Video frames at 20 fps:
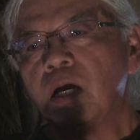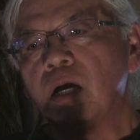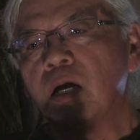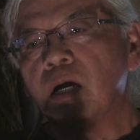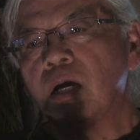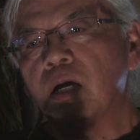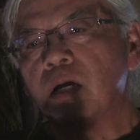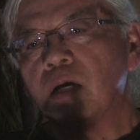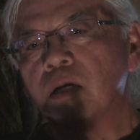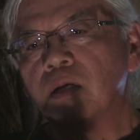
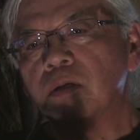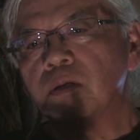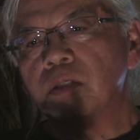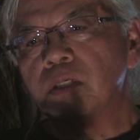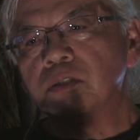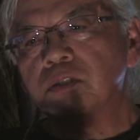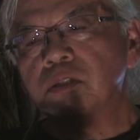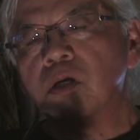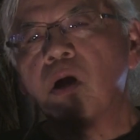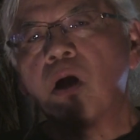
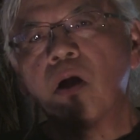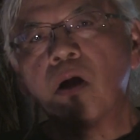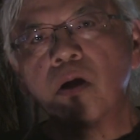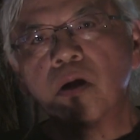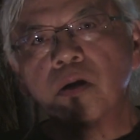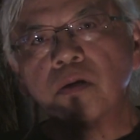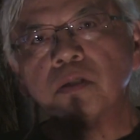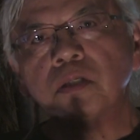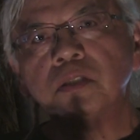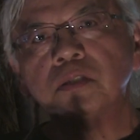it's a
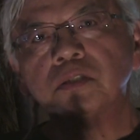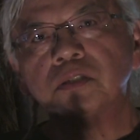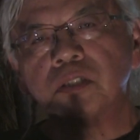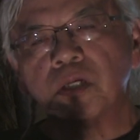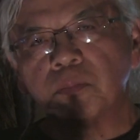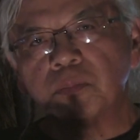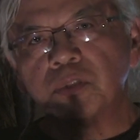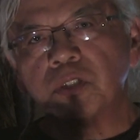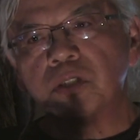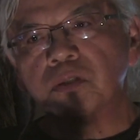hard
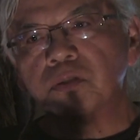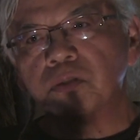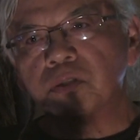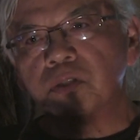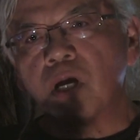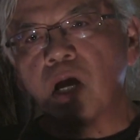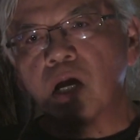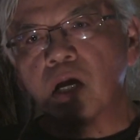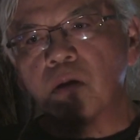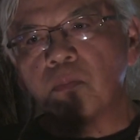subject to
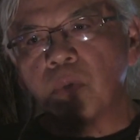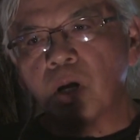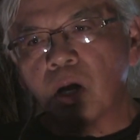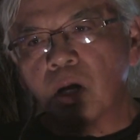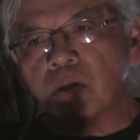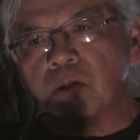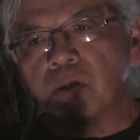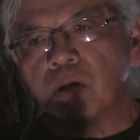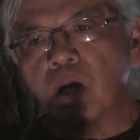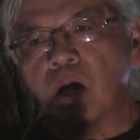talk
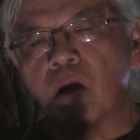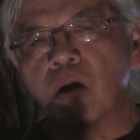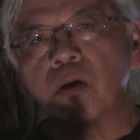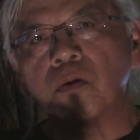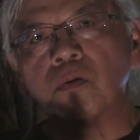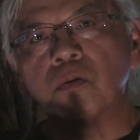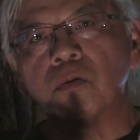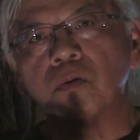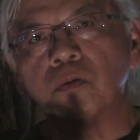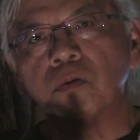about
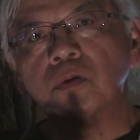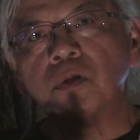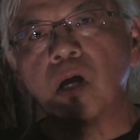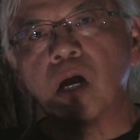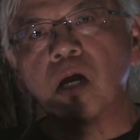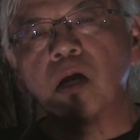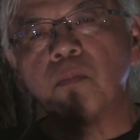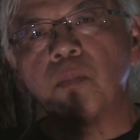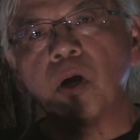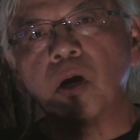
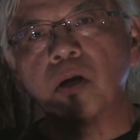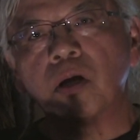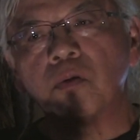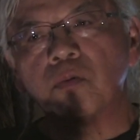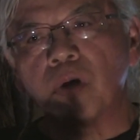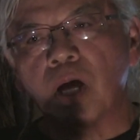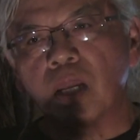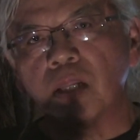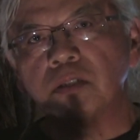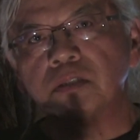our
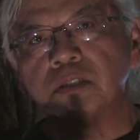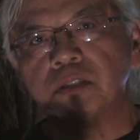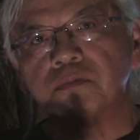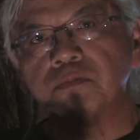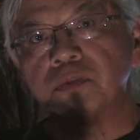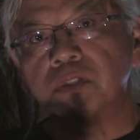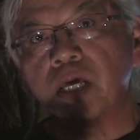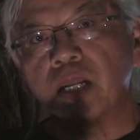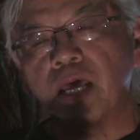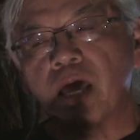
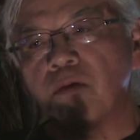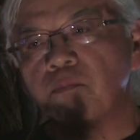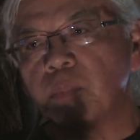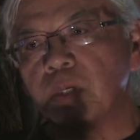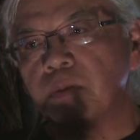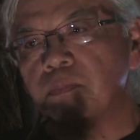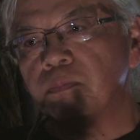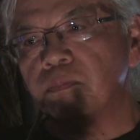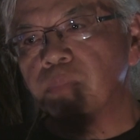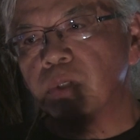relatives that have
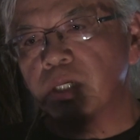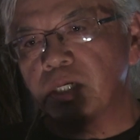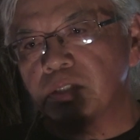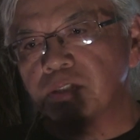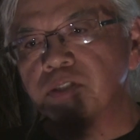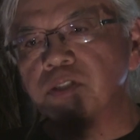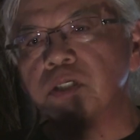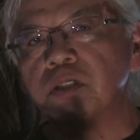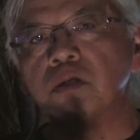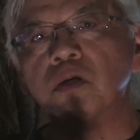been
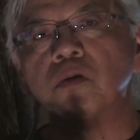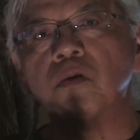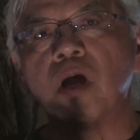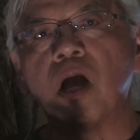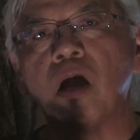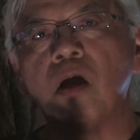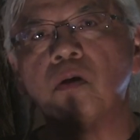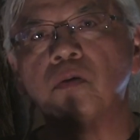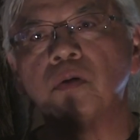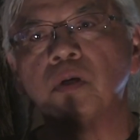placed in the
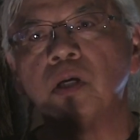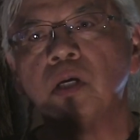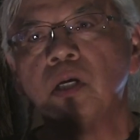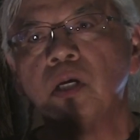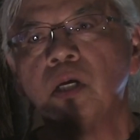ground